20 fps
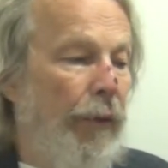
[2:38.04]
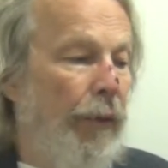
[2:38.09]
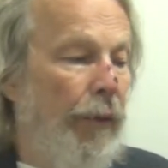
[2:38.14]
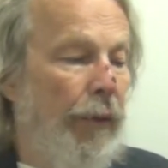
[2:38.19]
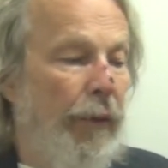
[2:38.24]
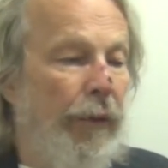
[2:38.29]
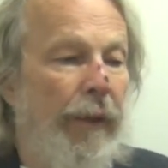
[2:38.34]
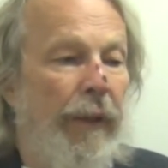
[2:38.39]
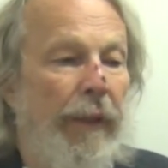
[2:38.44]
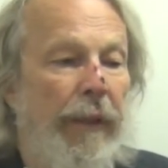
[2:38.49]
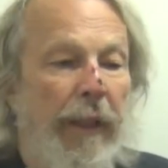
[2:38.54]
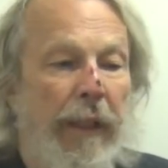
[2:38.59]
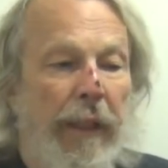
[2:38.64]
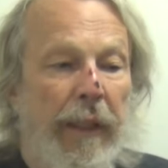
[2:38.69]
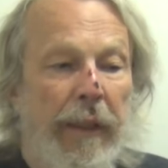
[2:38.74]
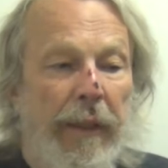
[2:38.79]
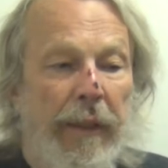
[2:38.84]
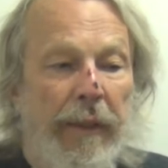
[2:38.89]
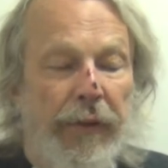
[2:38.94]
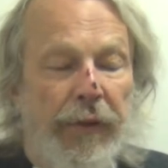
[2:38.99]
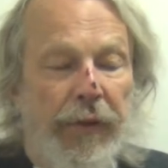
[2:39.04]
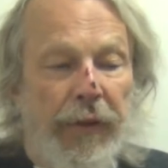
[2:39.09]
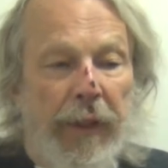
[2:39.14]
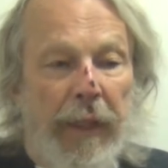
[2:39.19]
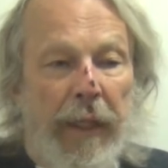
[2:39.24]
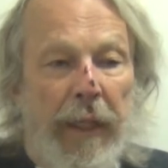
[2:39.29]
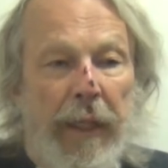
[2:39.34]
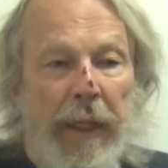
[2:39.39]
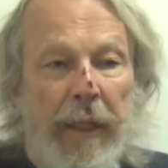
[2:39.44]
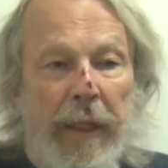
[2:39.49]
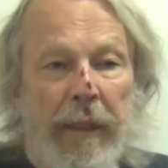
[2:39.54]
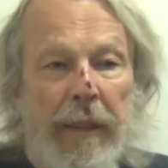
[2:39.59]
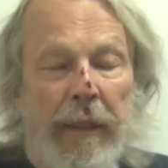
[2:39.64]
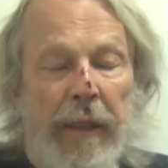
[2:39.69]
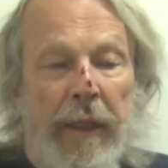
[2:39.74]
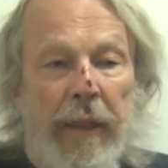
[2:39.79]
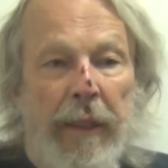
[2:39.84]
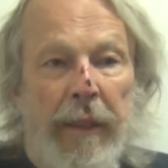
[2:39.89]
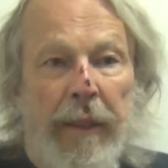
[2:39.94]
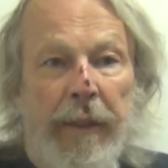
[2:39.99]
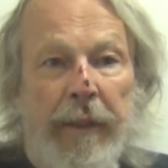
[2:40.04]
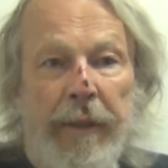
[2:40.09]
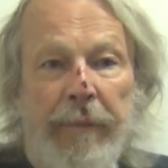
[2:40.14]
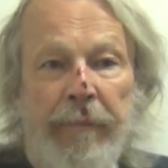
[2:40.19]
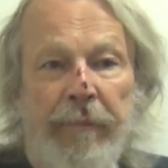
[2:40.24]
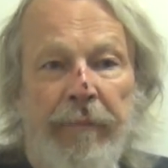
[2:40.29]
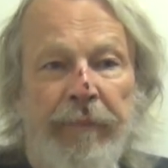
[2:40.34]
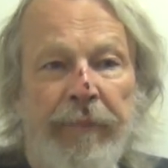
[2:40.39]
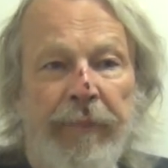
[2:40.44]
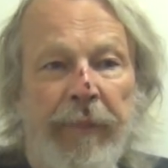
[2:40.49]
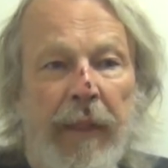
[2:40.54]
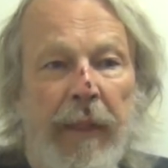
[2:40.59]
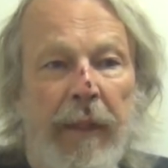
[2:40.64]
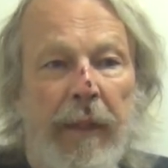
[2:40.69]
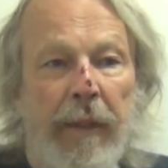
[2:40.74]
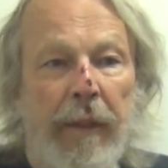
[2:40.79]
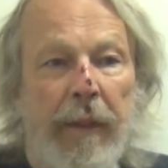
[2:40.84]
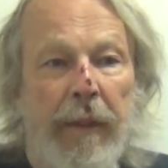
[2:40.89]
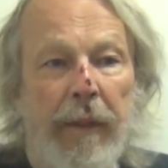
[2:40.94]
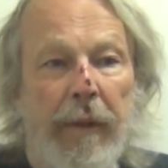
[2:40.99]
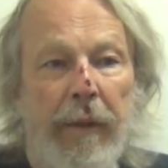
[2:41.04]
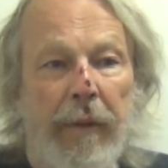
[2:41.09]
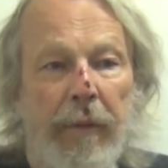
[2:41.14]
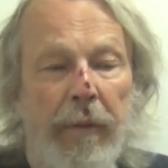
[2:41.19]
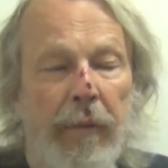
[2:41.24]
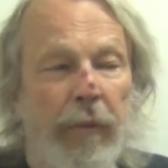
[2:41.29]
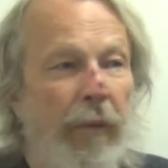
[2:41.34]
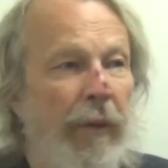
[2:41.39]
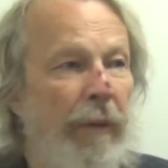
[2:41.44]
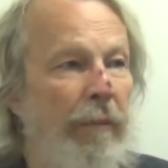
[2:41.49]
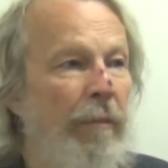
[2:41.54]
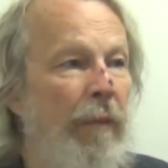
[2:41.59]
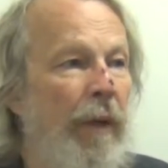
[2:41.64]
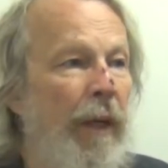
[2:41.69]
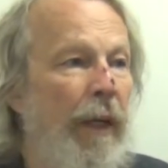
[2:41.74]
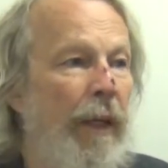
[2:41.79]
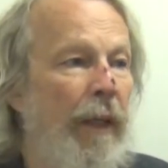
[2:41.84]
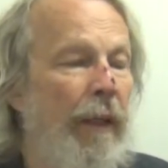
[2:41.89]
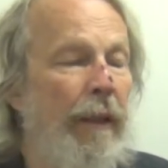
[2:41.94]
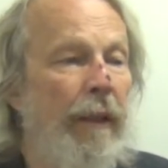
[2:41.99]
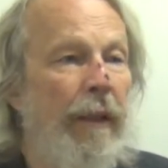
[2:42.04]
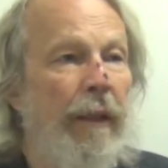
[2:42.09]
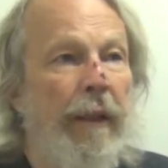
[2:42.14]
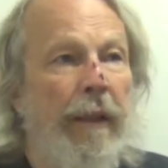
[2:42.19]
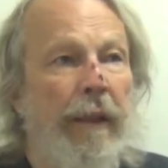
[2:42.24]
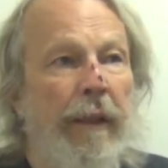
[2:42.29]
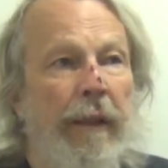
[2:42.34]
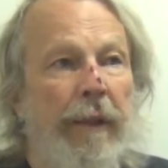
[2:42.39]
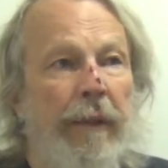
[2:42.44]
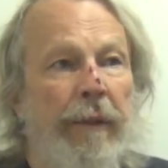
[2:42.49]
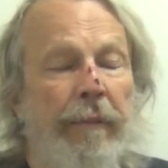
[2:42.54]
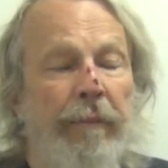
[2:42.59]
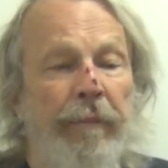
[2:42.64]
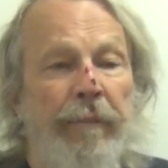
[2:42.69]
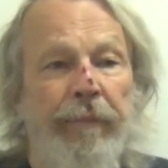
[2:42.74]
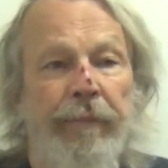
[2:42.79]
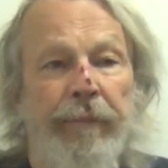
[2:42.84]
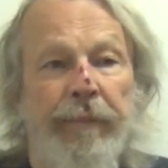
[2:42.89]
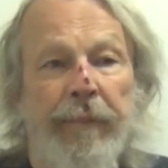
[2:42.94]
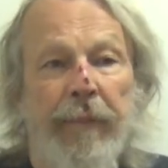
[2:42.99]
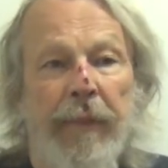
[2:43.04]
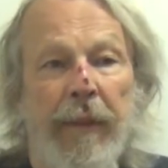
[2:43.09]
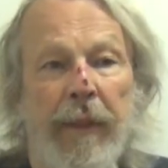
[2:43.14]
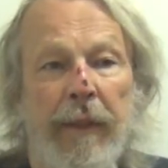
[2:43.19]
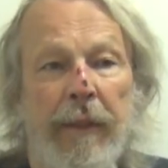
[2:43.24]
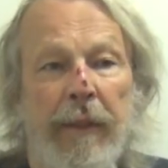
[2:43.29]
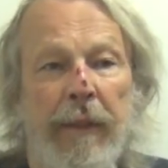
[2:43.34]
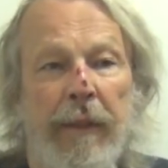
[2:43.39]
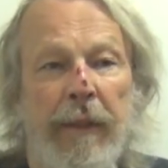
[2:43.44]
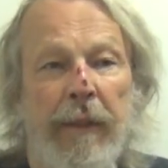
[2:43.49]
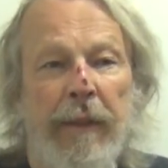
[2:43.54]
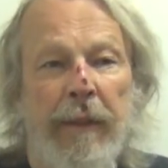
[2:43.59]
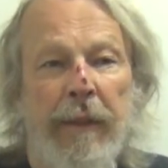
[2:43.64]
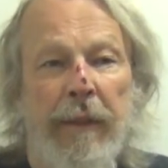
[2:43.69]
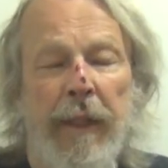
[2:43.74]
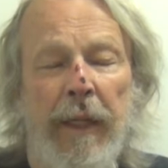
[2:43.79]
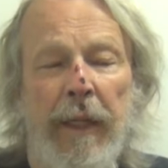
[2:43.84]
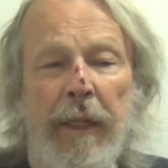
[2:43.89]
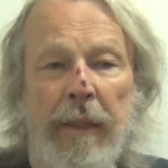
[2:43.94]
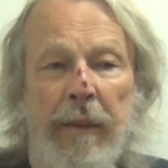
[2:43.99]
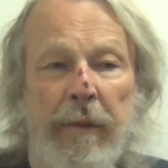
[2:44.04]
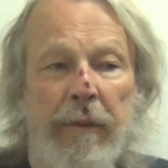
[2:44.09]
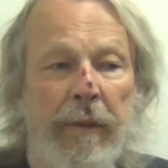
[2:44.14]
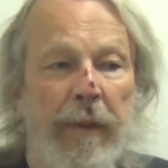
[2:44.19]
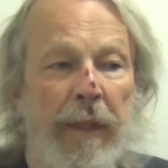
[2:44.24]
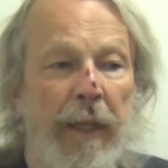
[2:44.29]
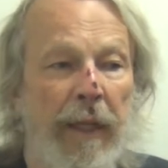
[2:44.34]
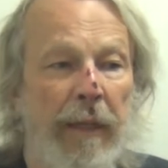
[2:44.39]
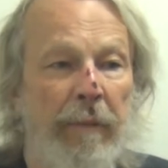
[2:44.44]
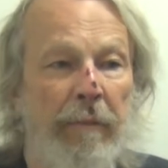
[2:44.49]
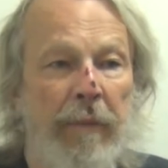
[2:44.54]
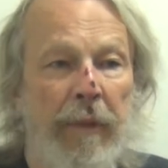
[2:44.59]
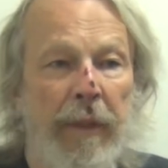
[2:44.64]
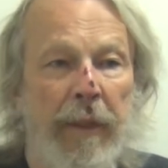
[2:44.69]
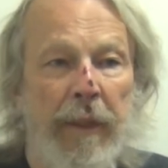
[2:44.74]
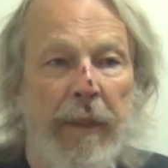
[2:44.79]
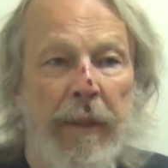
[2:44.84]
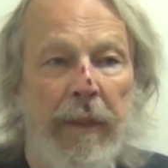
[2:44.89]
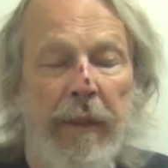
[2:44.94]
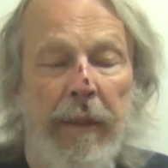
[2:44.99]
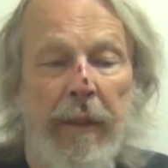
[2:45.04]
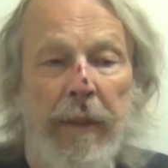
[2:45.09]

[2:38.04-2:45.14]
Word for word: 30 days and uh, wow. we met um, taylor and i met